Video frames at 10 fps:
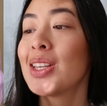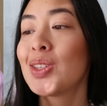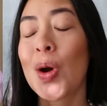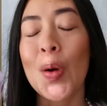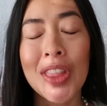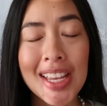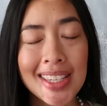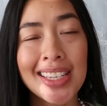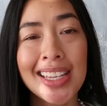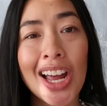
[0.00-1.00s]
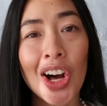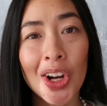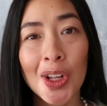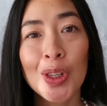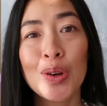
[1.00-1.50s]
So this is an
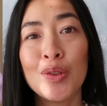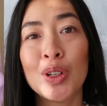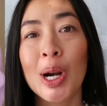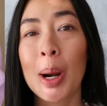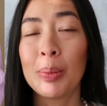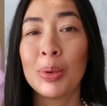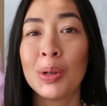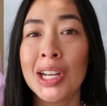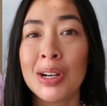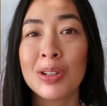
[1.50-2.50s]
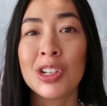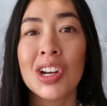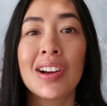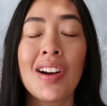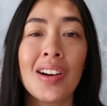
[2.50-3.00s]
all-over
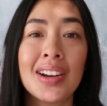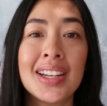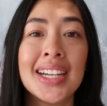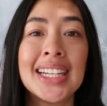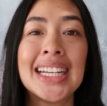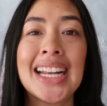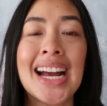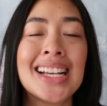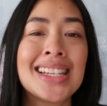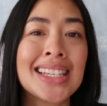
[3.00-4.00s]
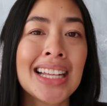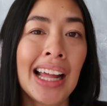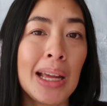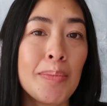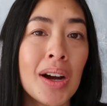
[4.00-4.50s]
brioche cardigan. It has
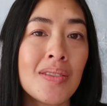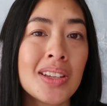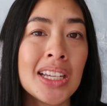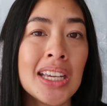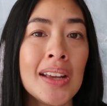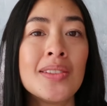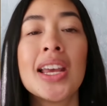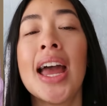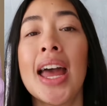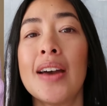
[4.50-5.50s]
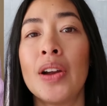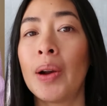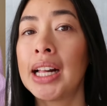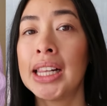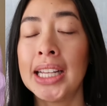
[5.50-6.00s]
slightly puffed sleeves, a
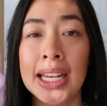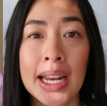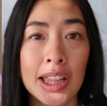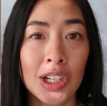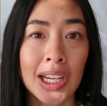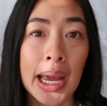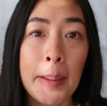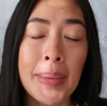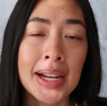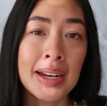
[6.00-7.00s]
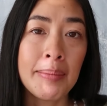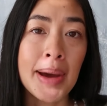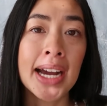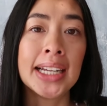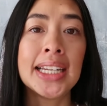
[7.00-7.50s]
very clean looking button
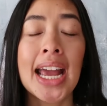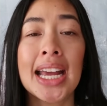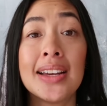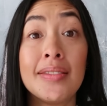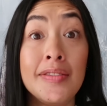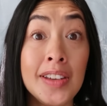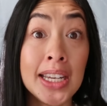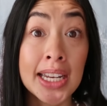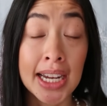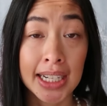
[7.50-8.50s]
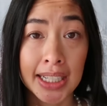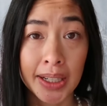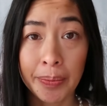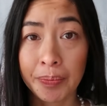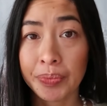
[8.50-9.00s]
band, and a
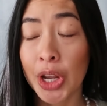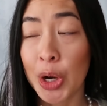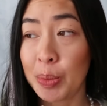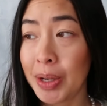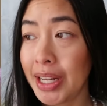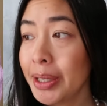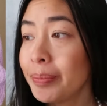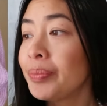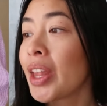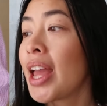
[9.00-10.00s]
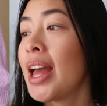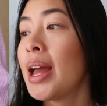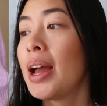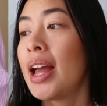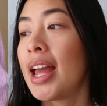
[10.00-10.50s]
V-neck opening.
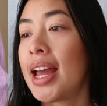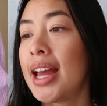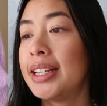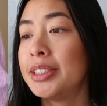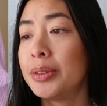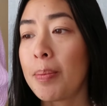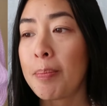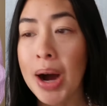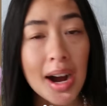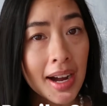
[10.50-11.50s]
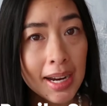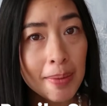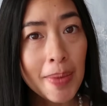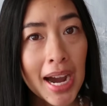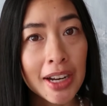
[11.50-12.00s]
And
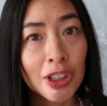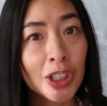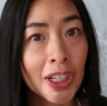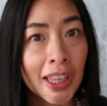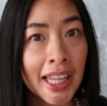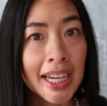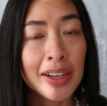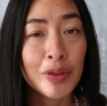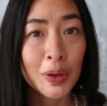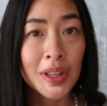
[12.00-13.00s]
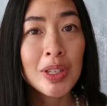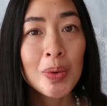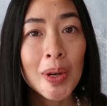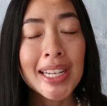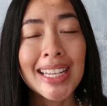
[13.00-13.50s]
my pattern lookalike for
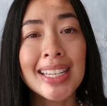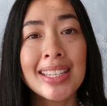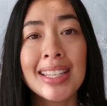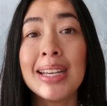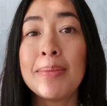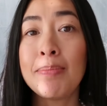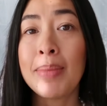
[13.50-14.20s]
this one is the